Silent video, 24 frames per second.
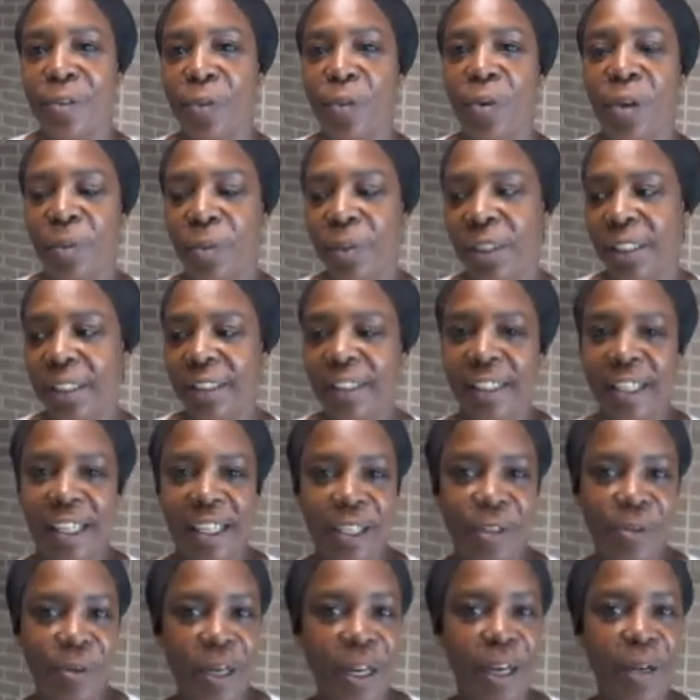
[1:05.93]
Wilmington,
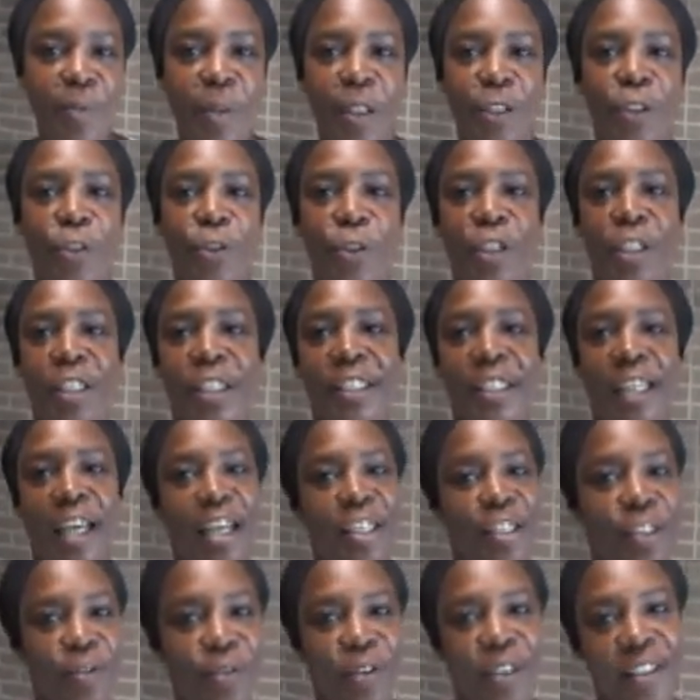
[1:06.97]
Delaware. My daughter
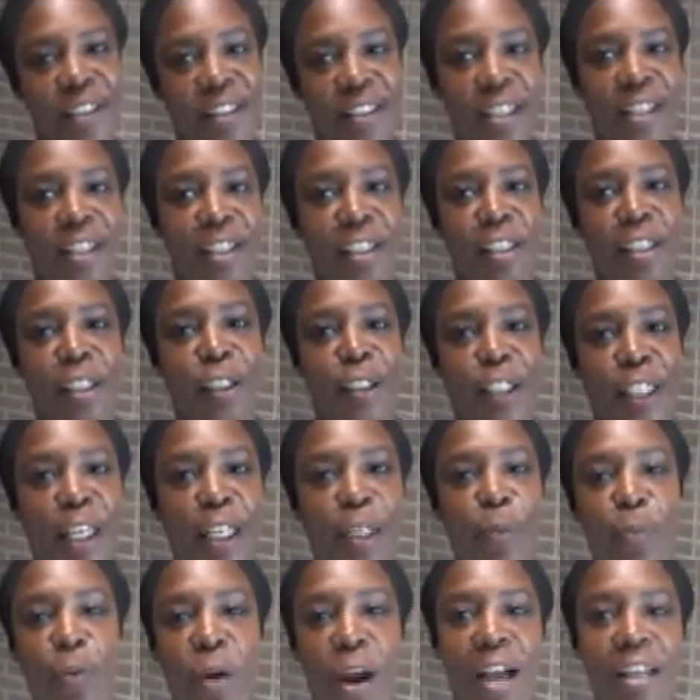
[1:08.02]
Desiree Sailor
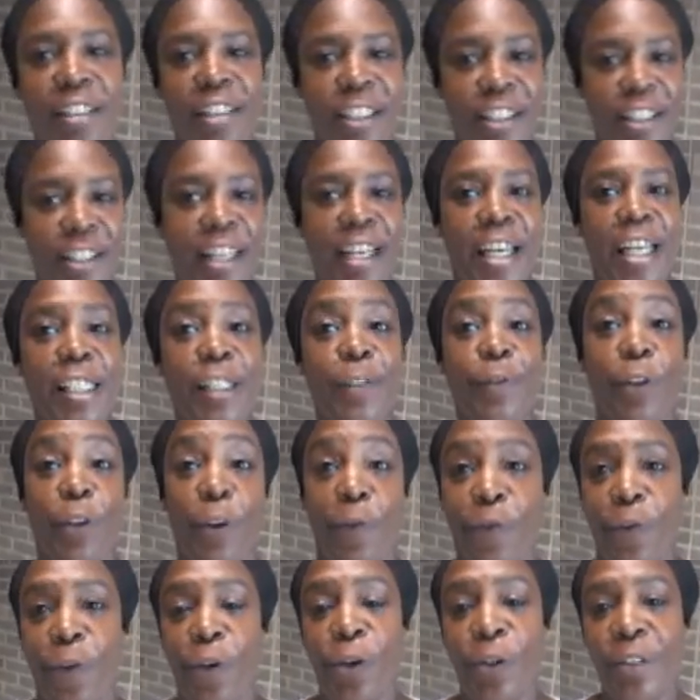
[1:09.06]
attended Project Chance for
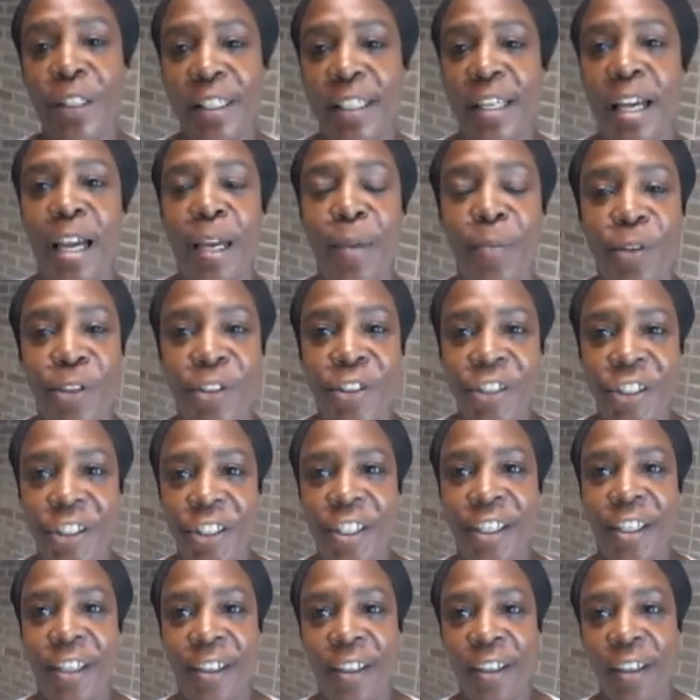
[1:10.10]
the first time this
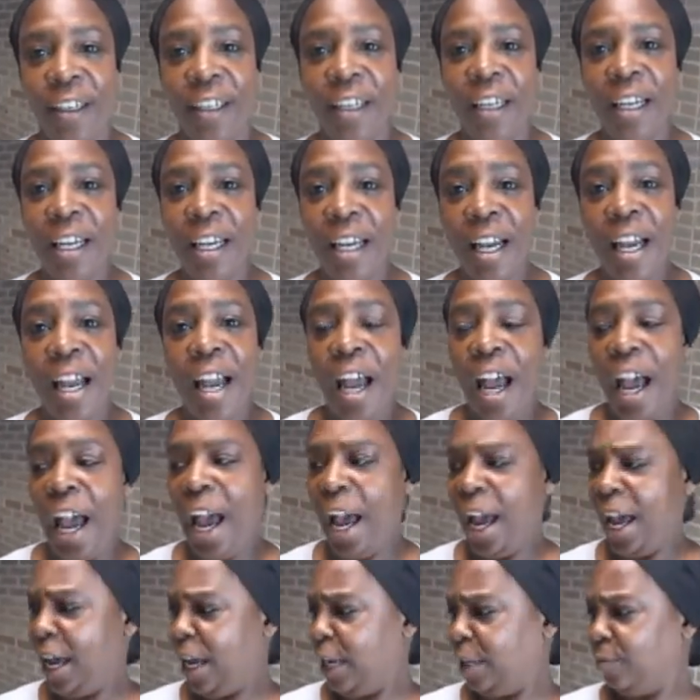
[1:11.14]
year.
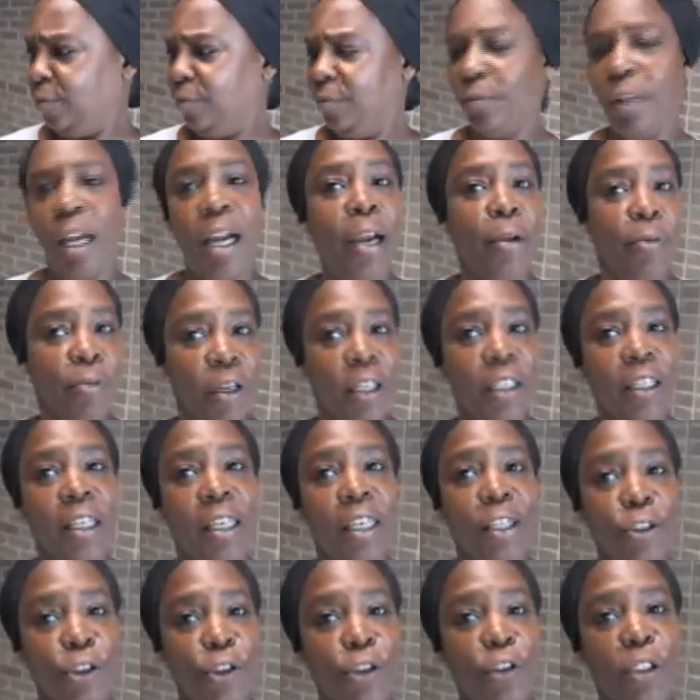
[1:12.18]
And I really
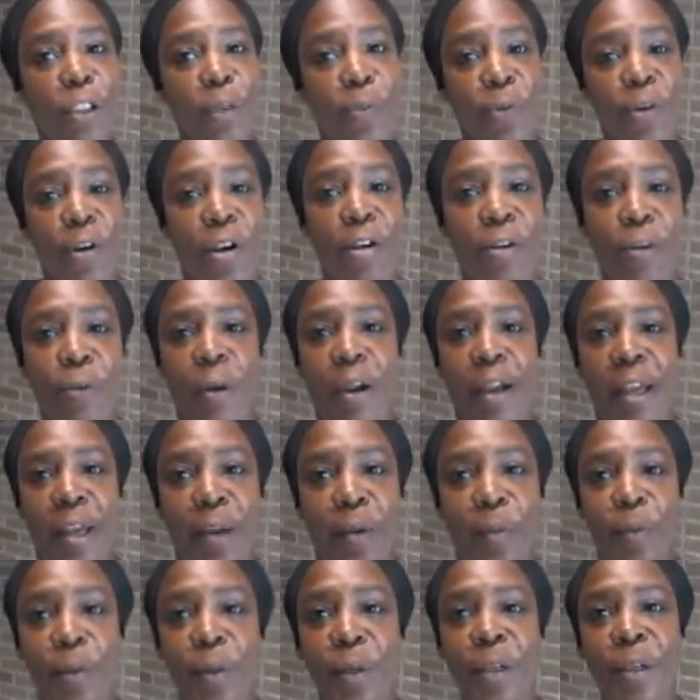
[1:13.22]
enjoyed the
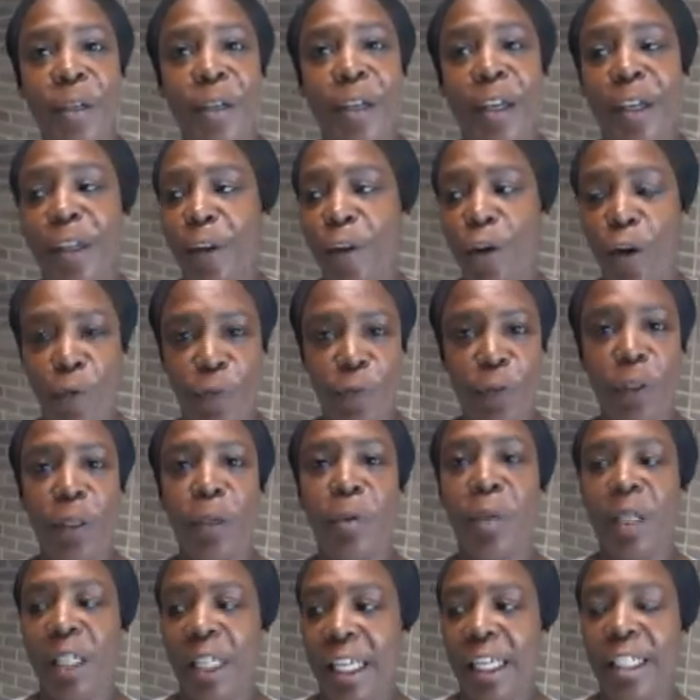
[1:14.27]
program and hopefully
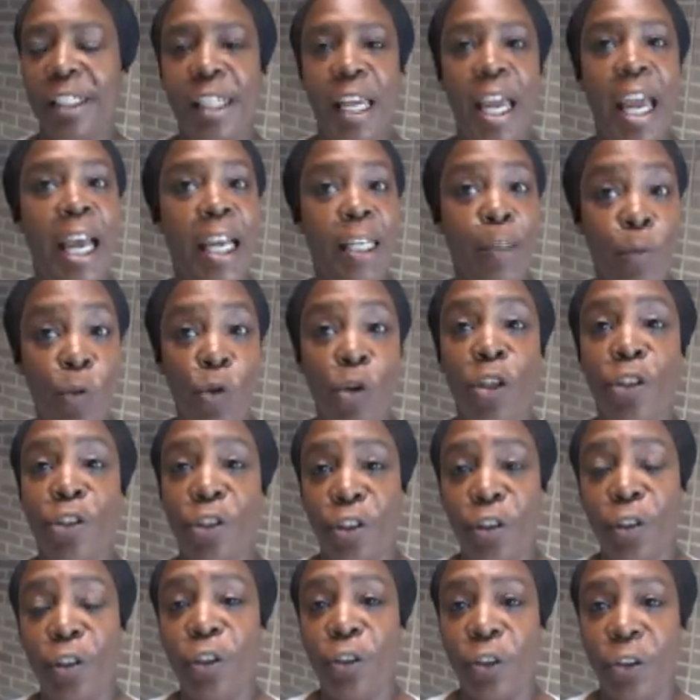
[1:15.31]
we get to add more
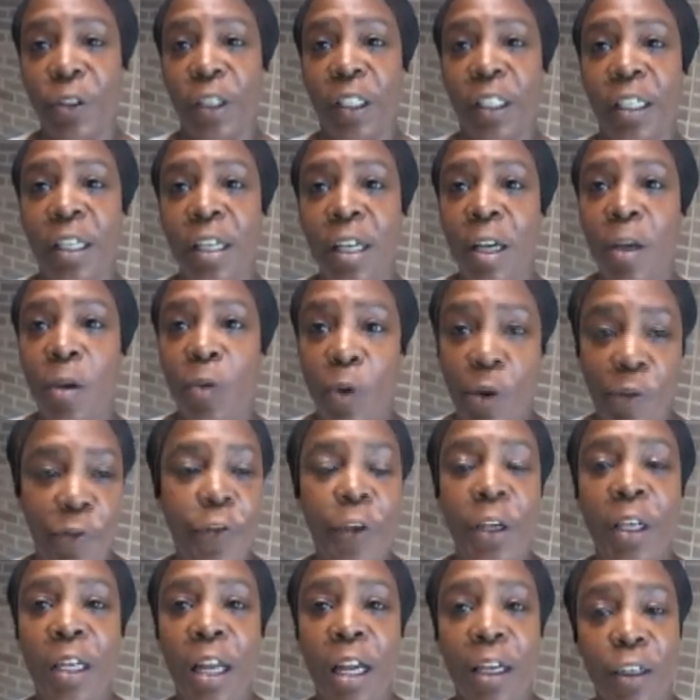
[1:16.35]
children
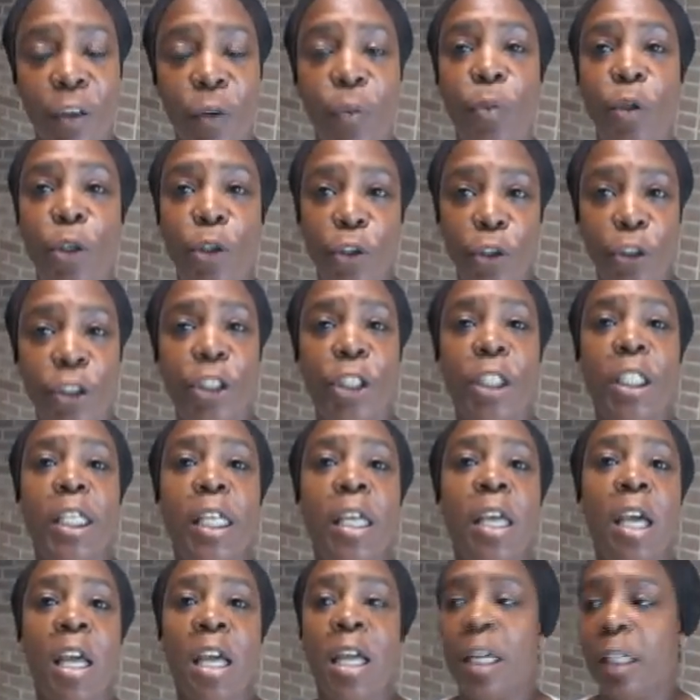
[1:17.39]
within our community
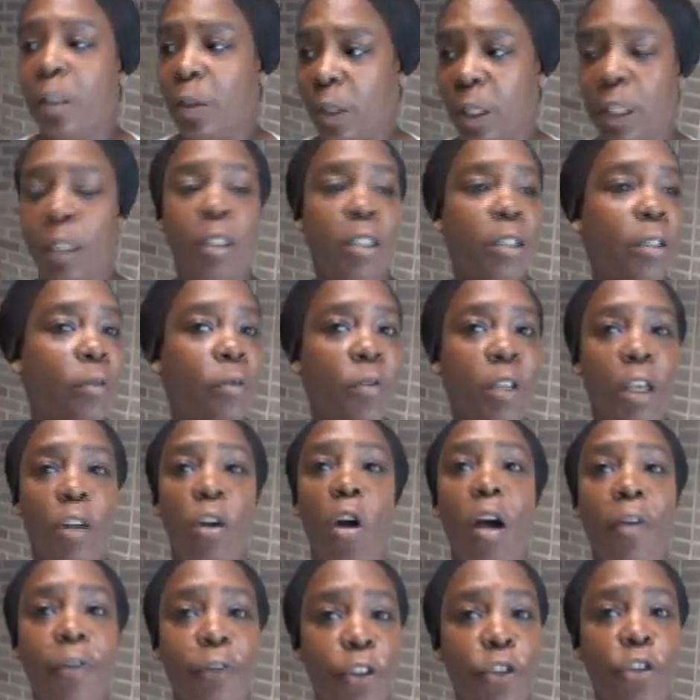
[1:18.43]
to get
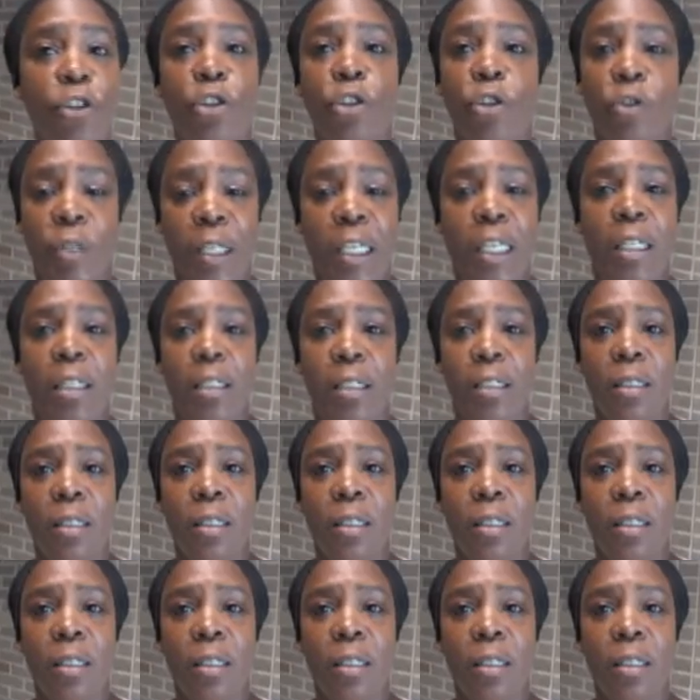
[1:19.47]
off the street